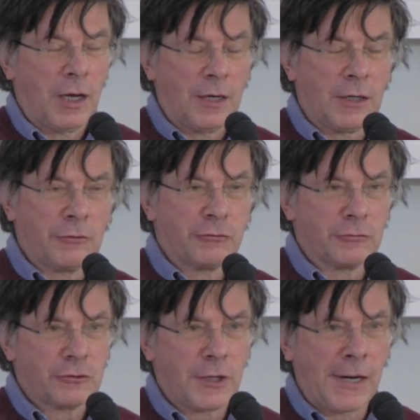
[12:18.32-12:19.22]
and I
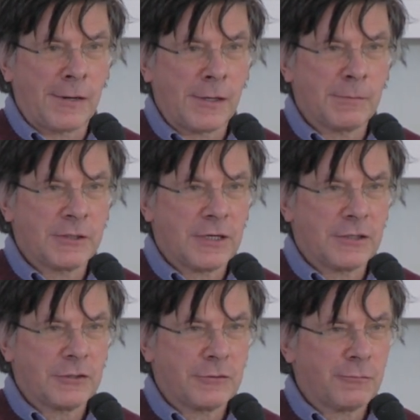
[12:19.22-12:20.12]
shall try and
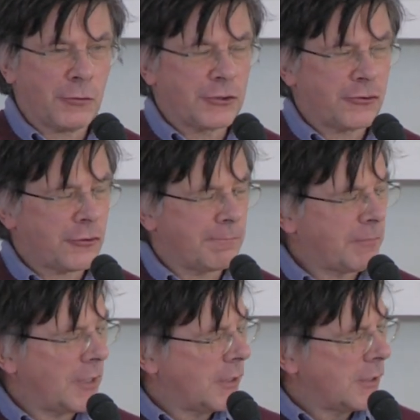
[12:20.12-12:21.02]
imitate his voice,
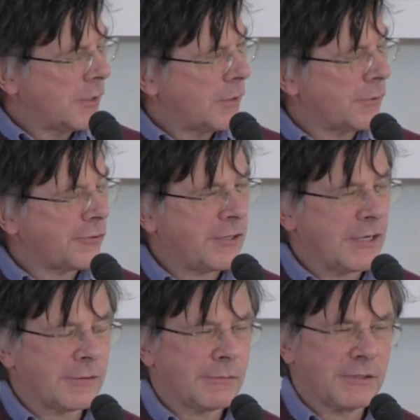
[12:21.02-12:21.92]
who
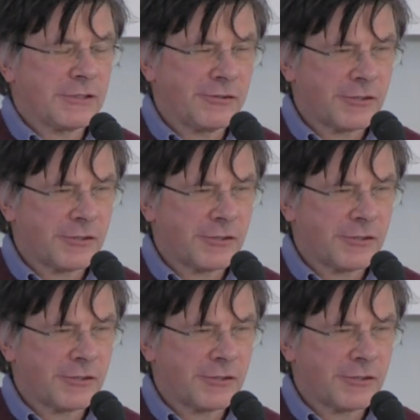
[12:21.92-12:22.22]
said, with his